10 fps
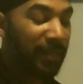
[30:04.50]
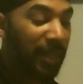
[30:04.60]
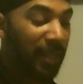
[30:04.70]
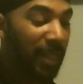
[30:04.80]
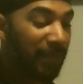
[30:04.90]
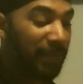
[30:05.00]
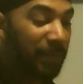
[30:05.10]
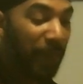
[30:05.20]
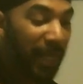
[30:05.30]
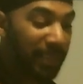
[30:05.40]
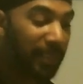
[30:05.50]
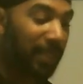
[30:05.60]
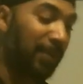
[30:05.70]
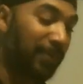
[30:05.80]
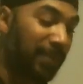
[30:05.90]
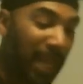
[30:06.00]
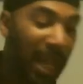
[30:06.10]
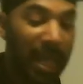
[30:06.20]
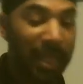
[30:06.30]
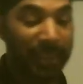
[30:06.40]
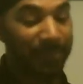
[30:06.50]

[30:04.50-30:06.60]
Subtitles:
said? Love is patient. Love is kind.